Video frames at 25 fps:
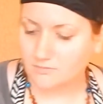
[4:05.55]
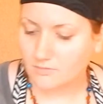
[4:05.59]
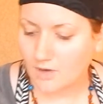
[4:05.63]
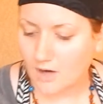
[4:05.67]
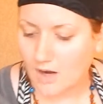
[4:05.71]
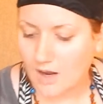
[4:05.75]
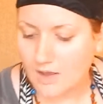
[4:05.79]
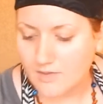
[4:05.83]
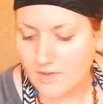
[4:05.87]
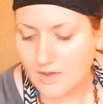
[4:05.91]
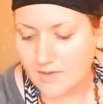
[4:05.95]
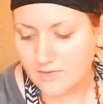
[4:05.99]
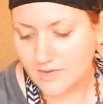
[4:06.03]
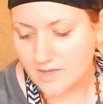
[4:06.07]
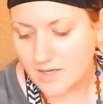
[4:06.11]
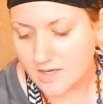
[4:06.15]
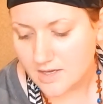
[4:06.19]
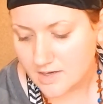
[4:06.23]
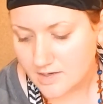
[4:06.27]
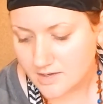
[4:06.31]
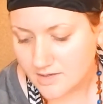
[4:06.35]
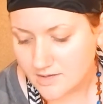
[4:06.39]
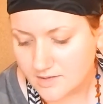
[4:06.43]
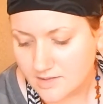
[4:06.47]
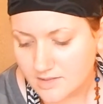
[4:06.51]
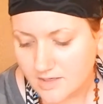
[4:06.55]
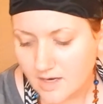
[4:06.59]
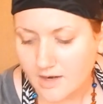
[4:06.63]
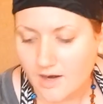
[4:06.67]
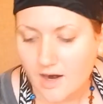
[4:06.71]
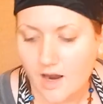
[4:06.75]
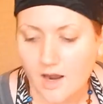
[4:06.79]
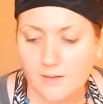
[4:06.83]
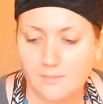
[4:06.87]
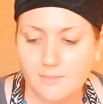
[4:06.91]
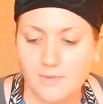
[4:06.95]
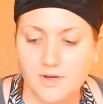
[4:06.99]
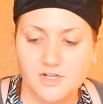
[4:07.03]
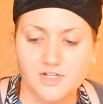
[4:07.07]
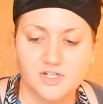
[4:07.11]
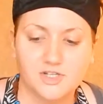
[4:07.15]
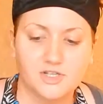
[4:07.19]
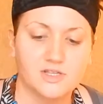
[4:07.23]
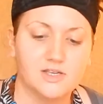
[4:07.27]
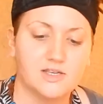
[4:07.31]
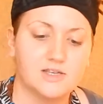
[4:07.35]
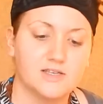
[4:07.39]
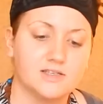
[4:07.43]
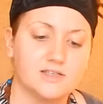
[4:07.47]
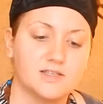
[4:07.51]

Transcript: And then these, I got a bunch of these.